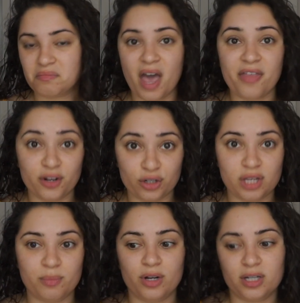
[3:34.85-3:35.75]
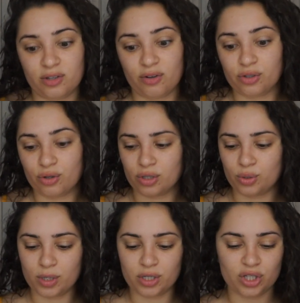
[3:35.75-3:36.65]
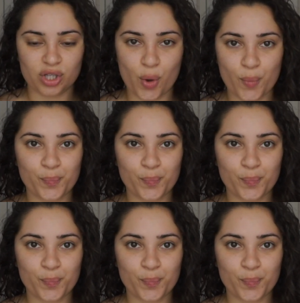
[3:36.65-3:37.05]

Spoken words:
And they're cheaper because they're at the drugstore. So